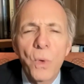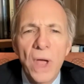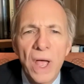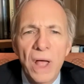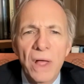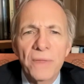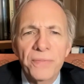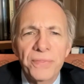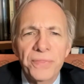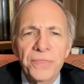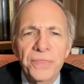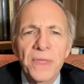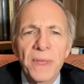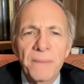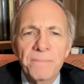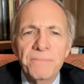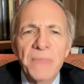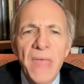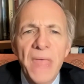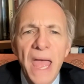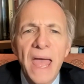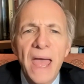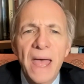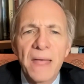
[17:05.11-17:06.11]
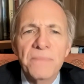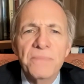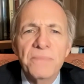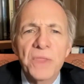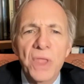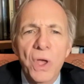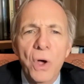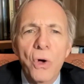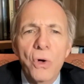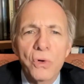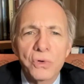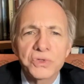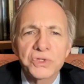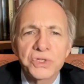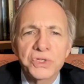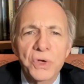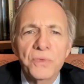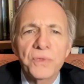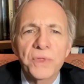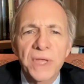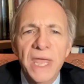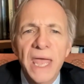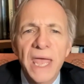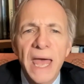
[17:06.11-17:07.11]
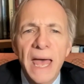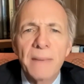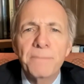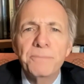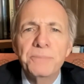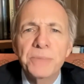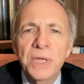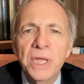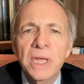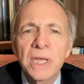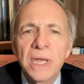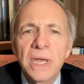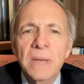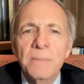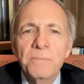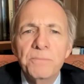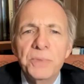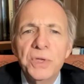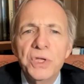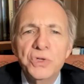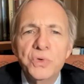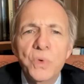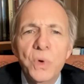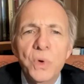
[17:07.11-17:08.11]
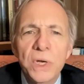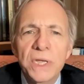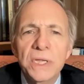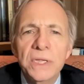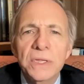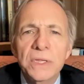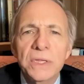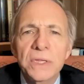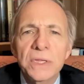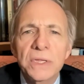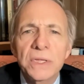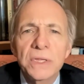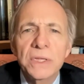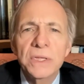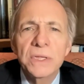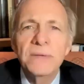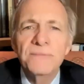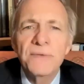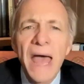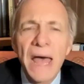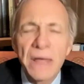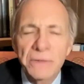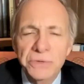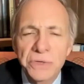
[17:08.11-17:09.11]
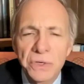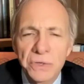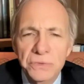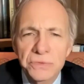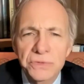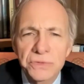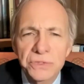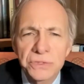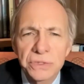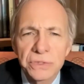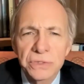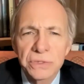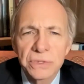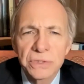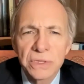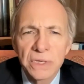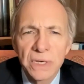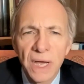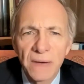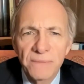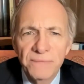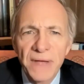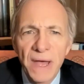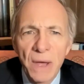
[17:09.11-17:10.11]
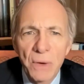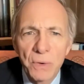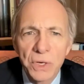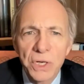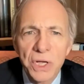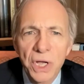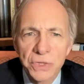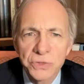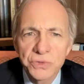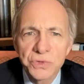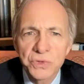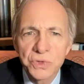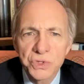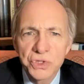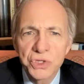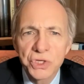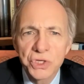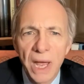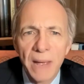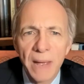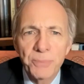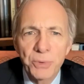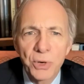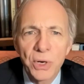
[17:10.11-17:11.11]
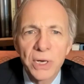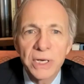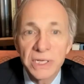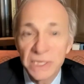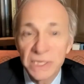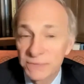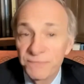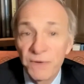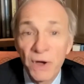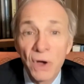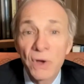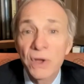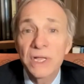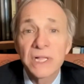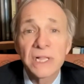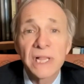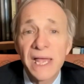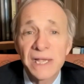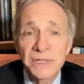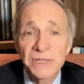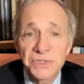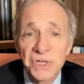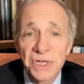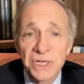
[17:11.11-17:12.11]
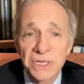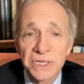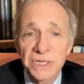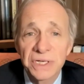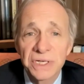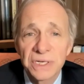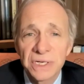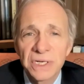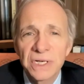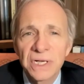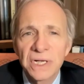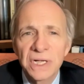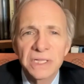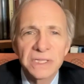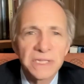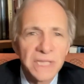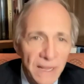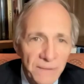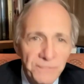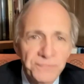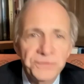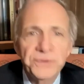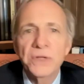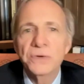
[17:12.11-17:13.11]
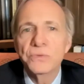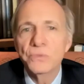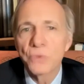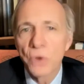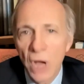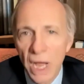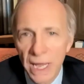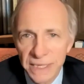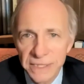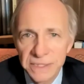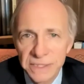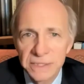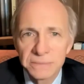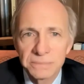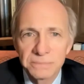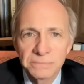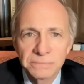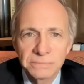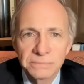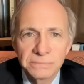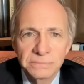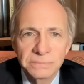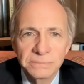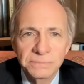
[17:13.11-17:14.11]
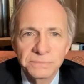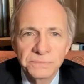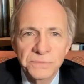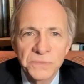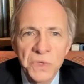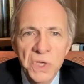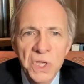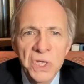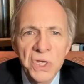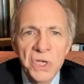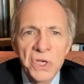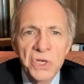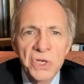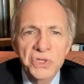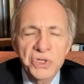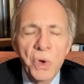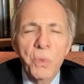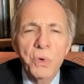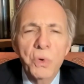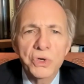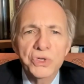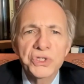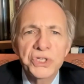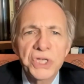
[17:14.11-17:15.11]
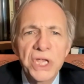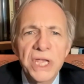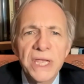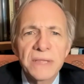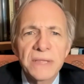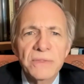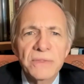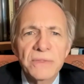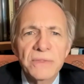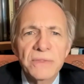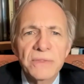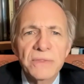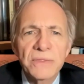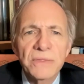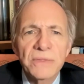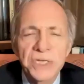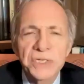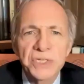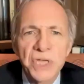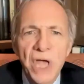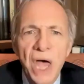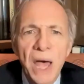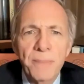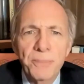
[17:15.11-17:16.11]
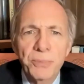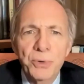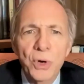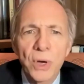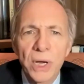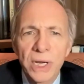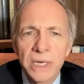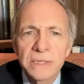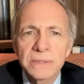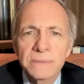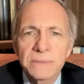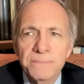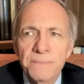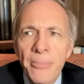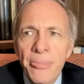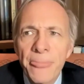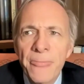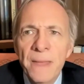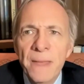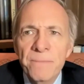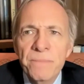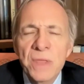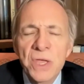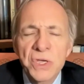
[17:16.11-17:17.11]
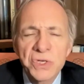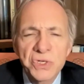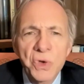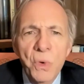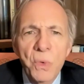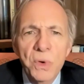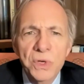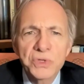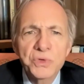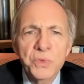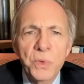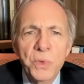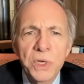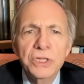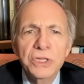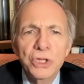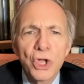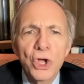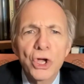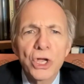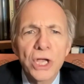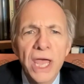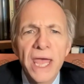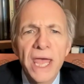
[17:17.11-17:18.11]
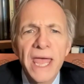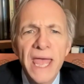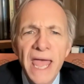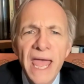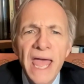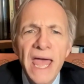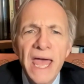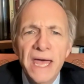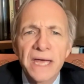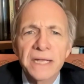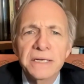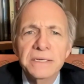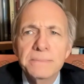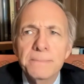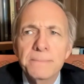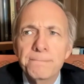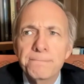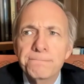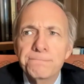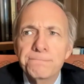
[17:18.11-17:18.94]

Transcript: wealth and also the gap between the values of how a country should operate. Very classic, left and right. So we're seeing those things operate. So as we look ahead,